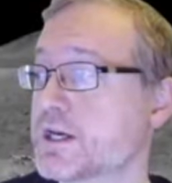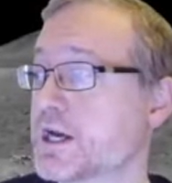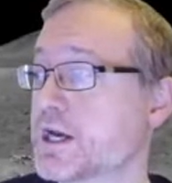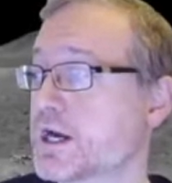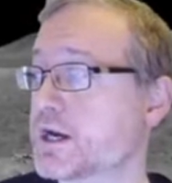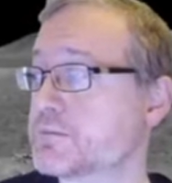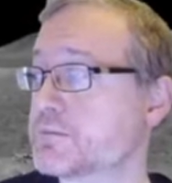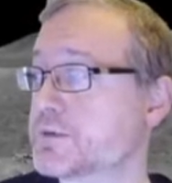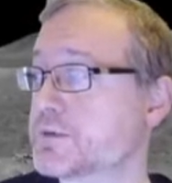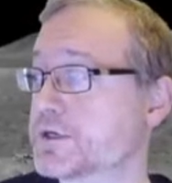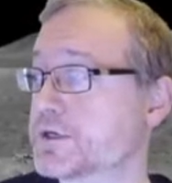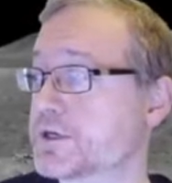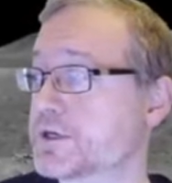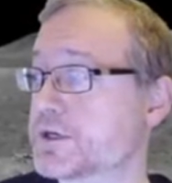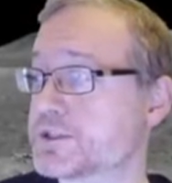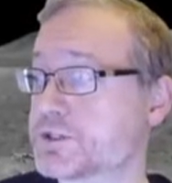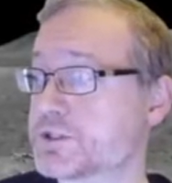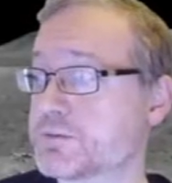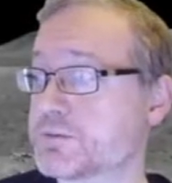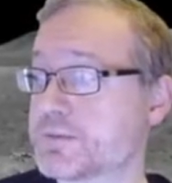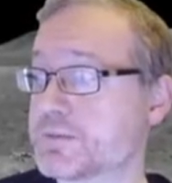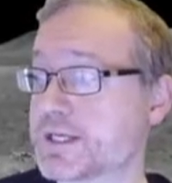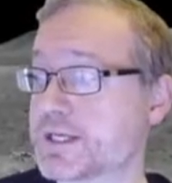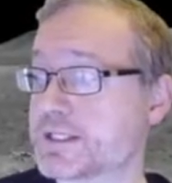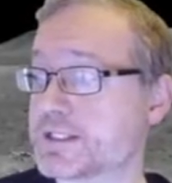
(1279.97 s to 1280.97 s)
But it
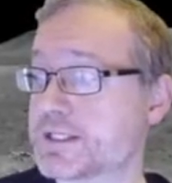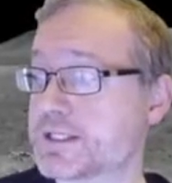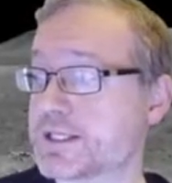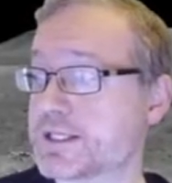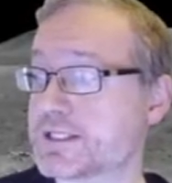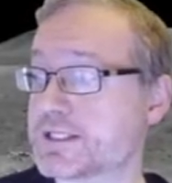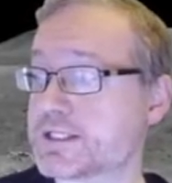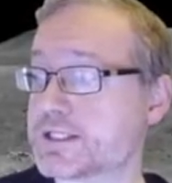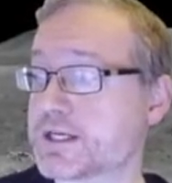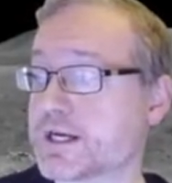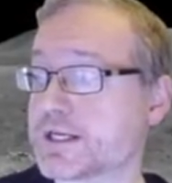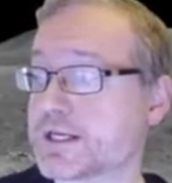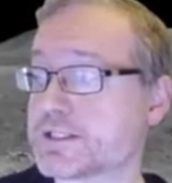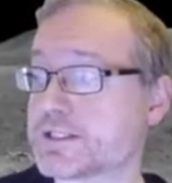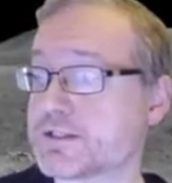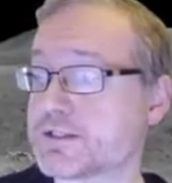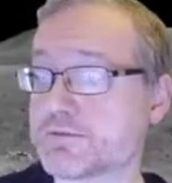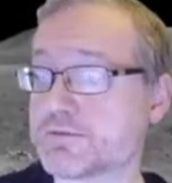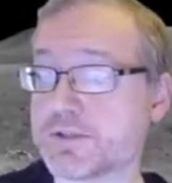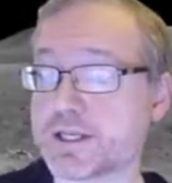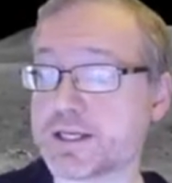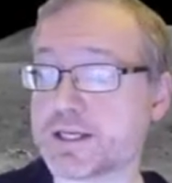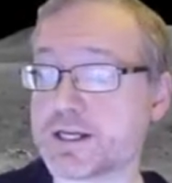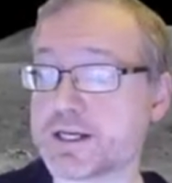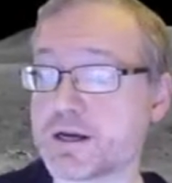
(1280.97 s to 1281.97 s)
also means these kinds of
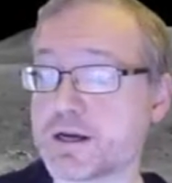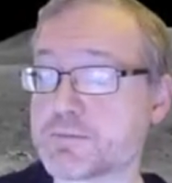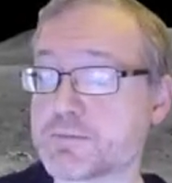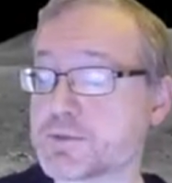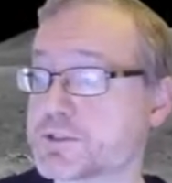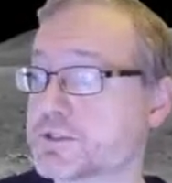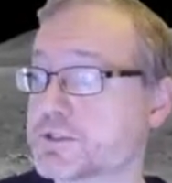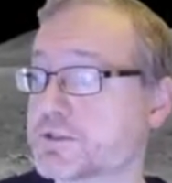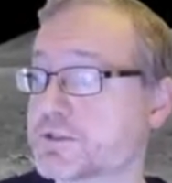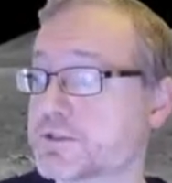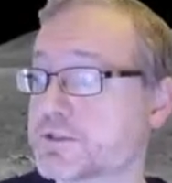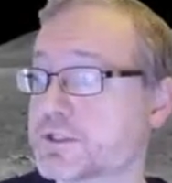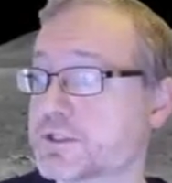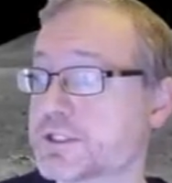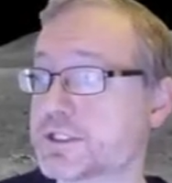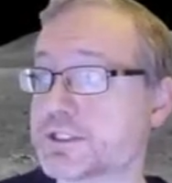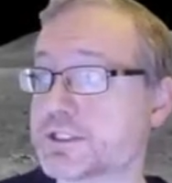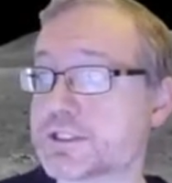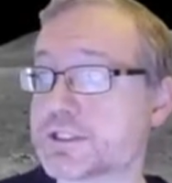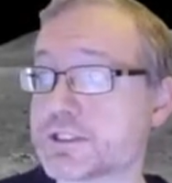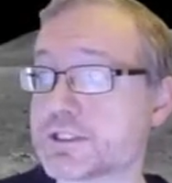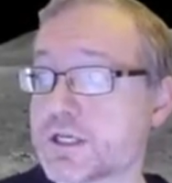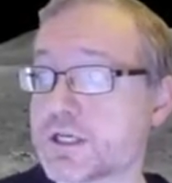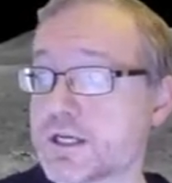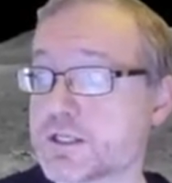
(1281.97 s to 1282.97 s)
link
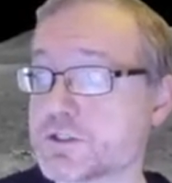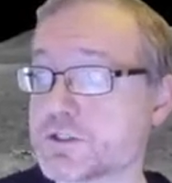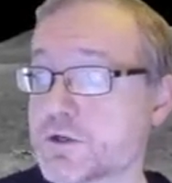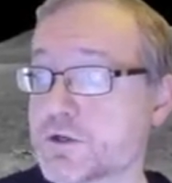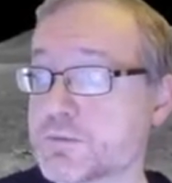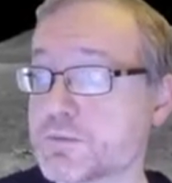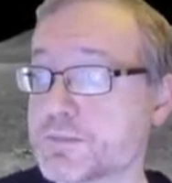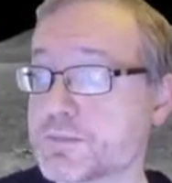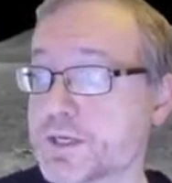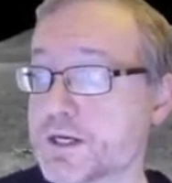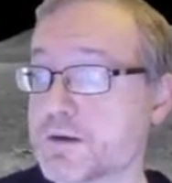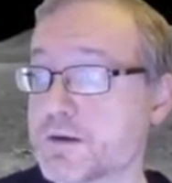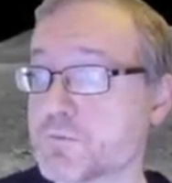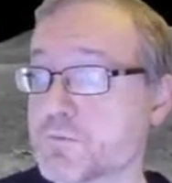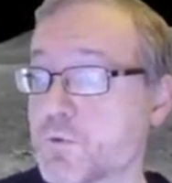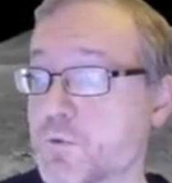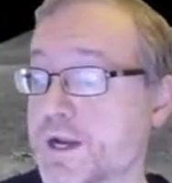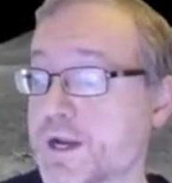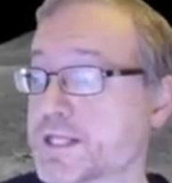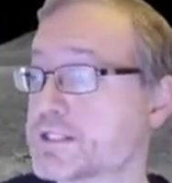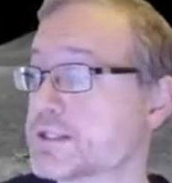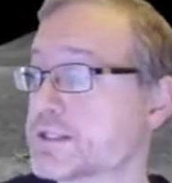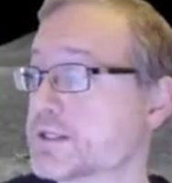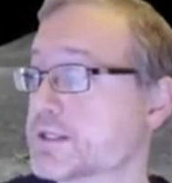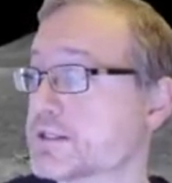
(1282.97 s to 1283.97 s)
opportunities don't become
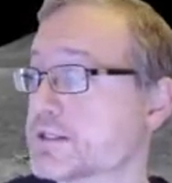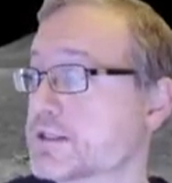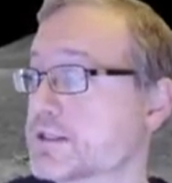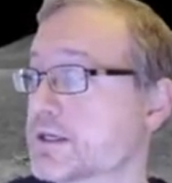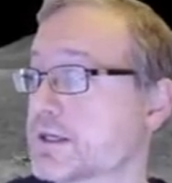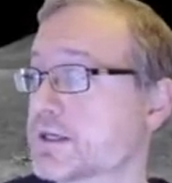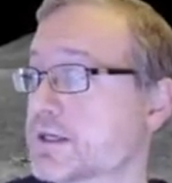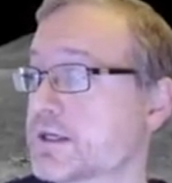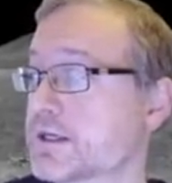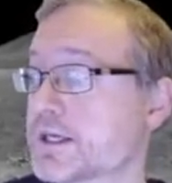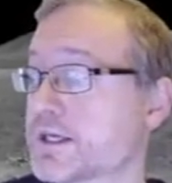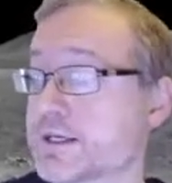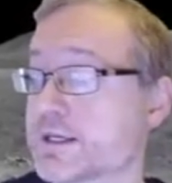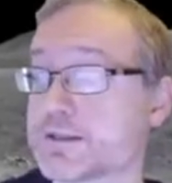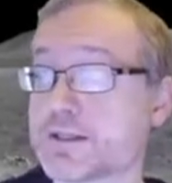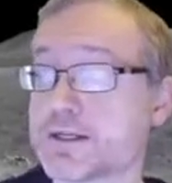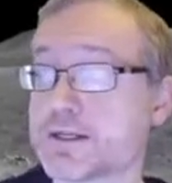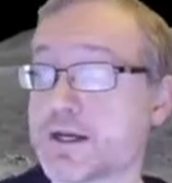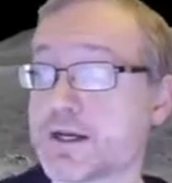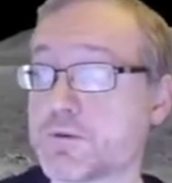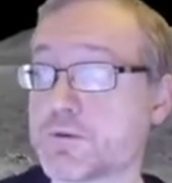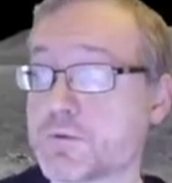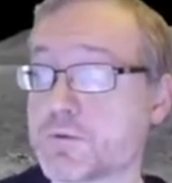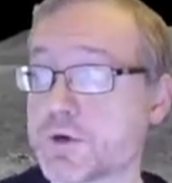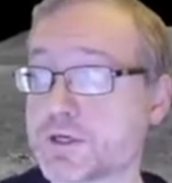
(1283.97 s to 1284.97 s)
wasted in the
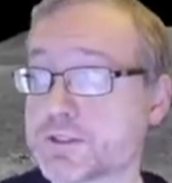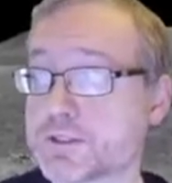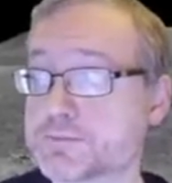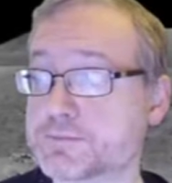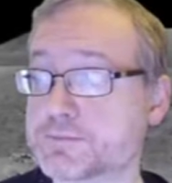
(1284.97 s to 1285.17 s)
network.